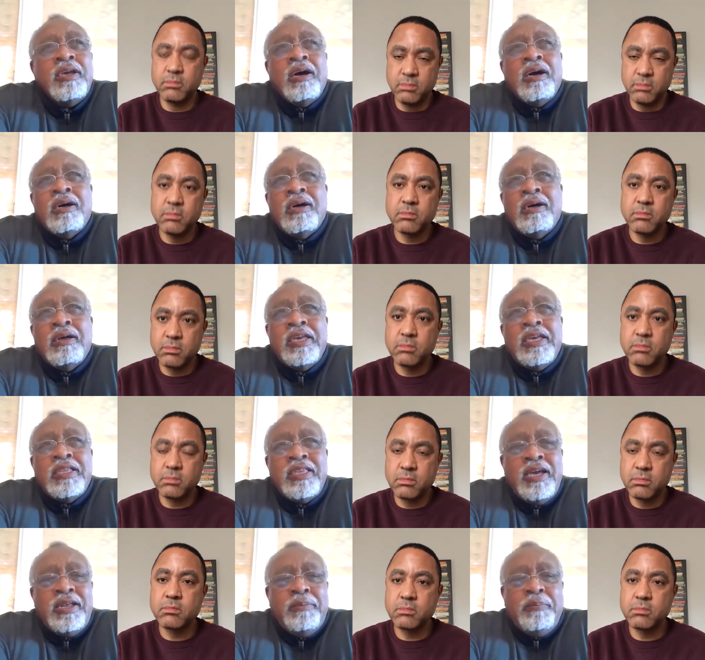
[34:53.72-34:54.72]
Speaker 1: Uh, in
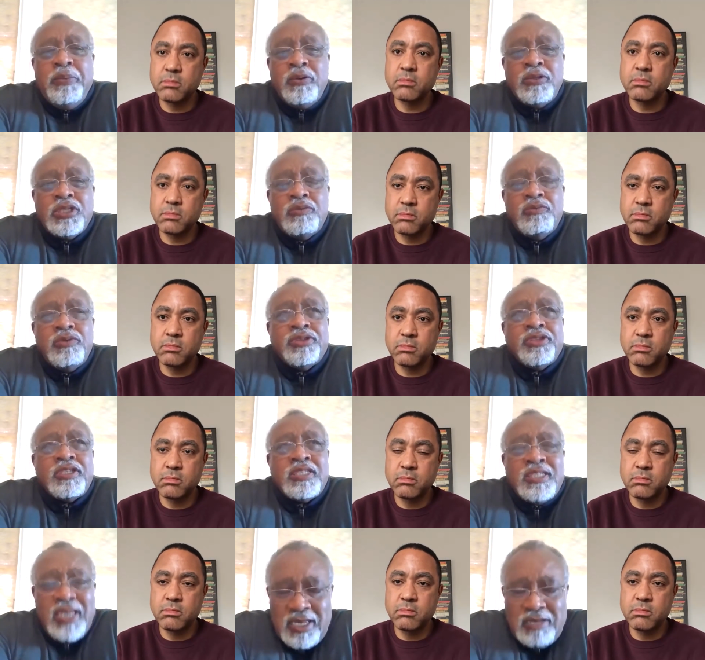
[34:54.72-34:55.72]
that a person with the
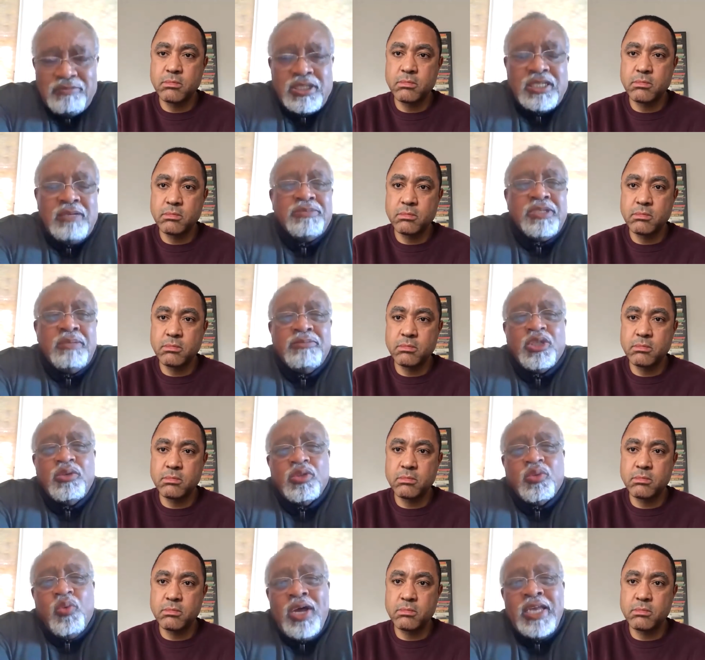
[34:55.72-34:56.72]
same symptoms
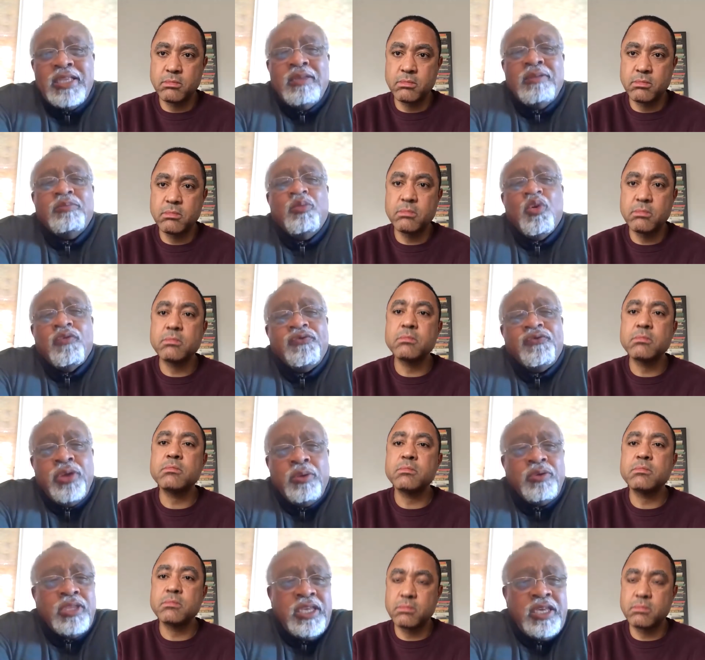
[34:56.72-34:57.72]
who's white more
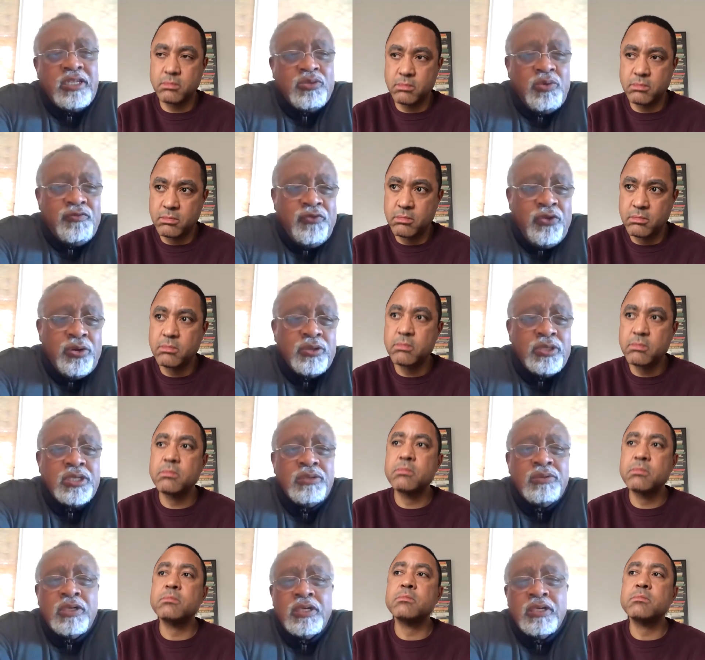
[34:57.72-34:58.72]
frequently gets referred
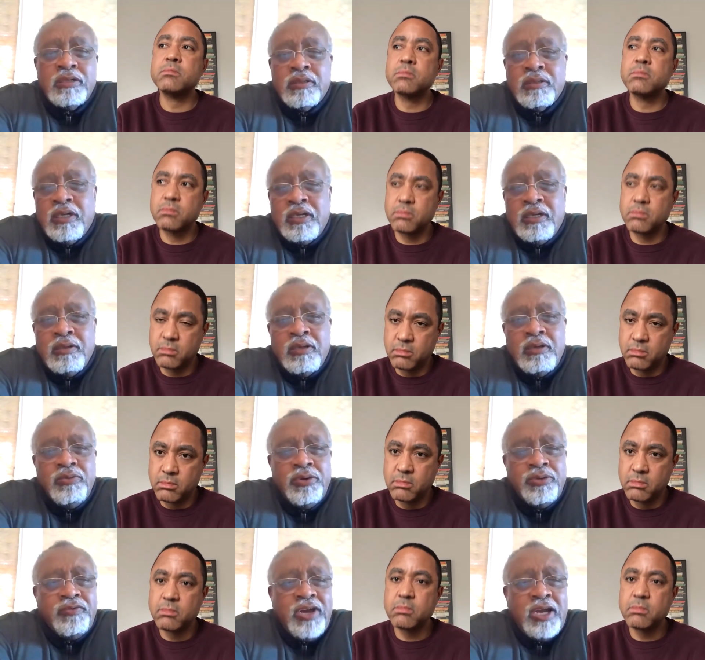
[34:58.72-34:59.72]
to a, a
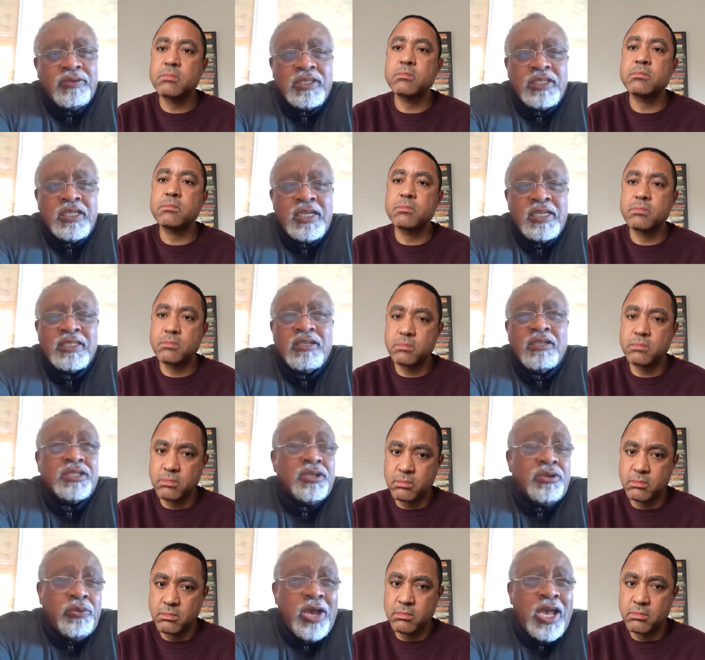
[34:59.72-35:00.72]
coronavirus test because
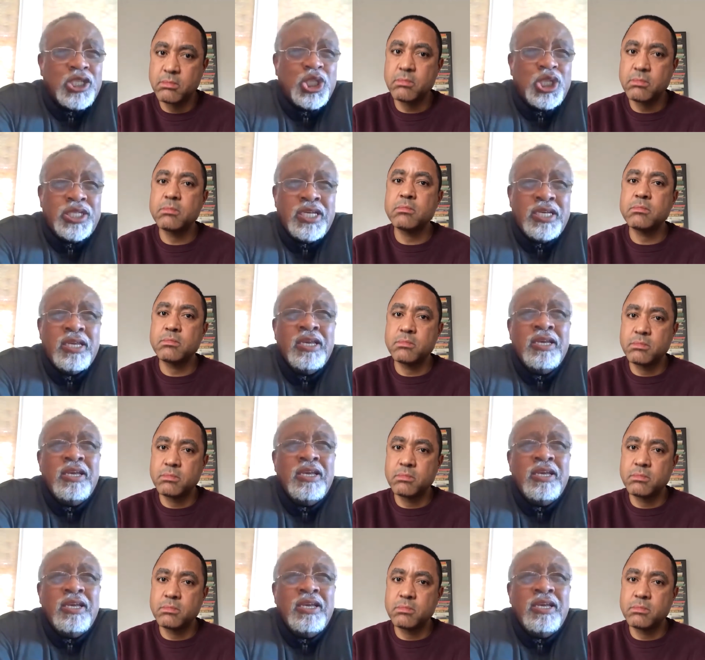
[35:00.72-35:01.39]
they're rationing